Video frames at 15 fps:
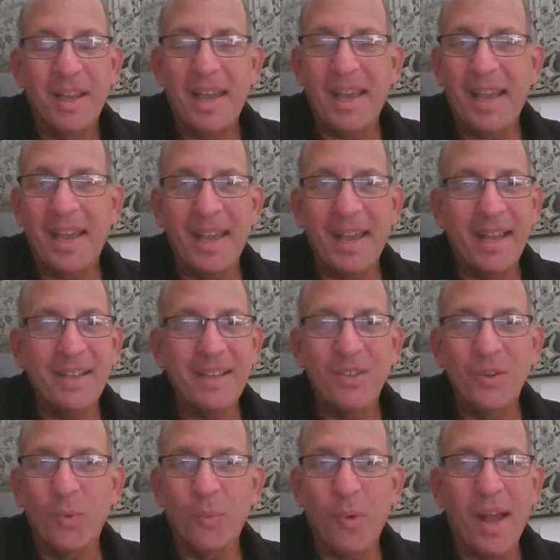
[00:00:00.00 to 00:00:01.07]
And
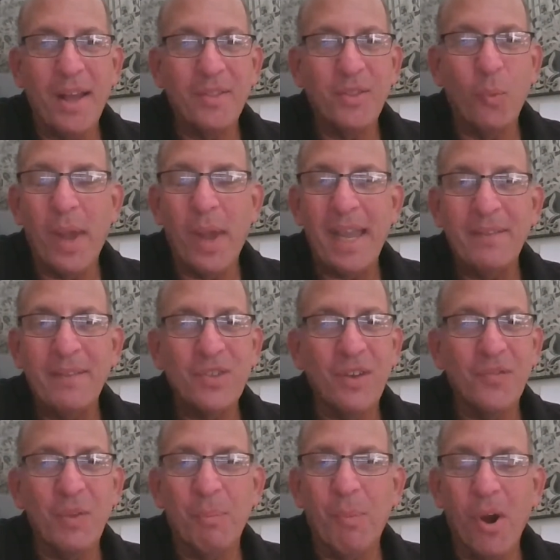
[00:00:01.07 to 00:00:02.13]
you'll ride the waves
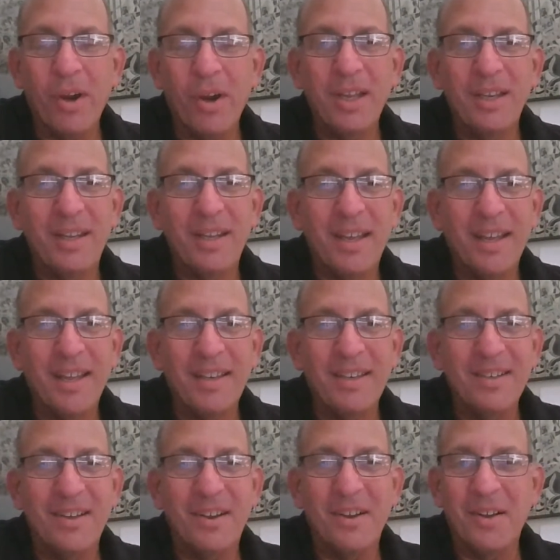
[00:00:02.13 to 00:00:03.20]
of the market
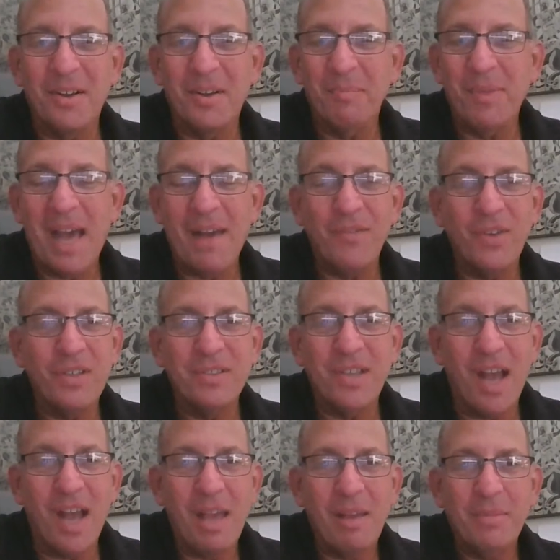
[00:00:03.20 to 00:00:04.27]
and have a good
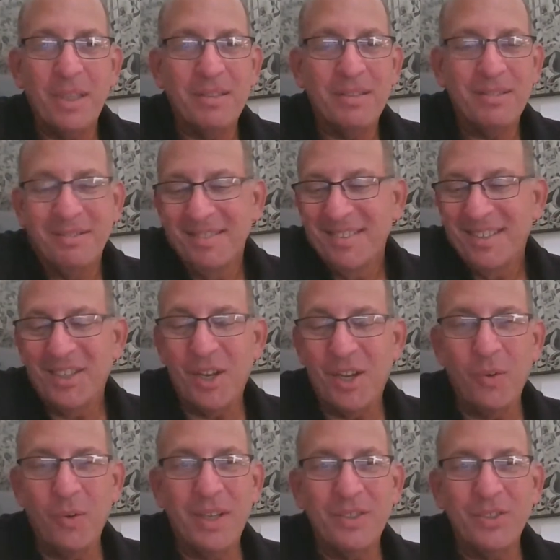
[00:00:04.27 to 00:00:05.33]
time, and
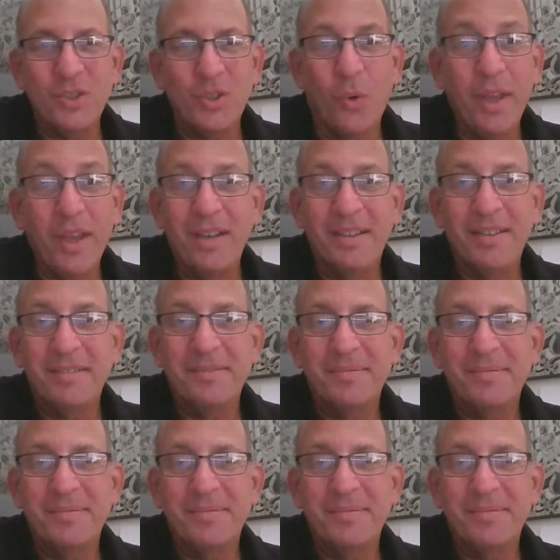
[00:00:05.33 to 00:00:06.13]
enjoy it.